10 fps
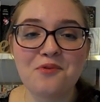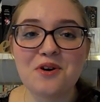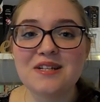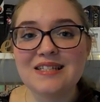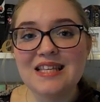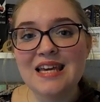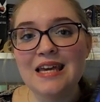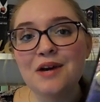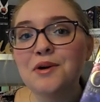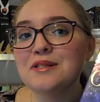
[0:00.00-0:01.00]
that was
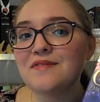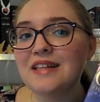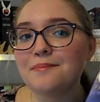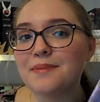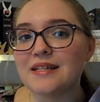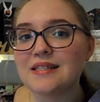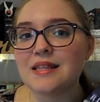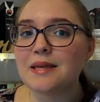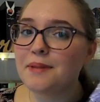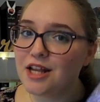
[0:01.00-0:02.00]
The Heroes of
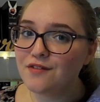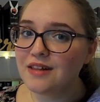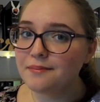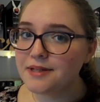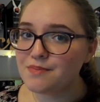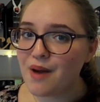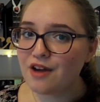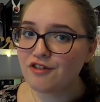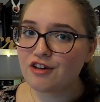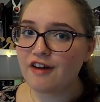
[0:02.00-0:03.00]
Olympus, The Blood of Olympus
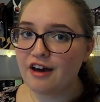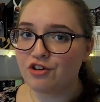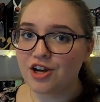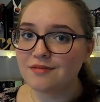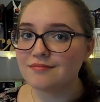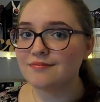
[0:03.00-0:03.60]
by Riordan.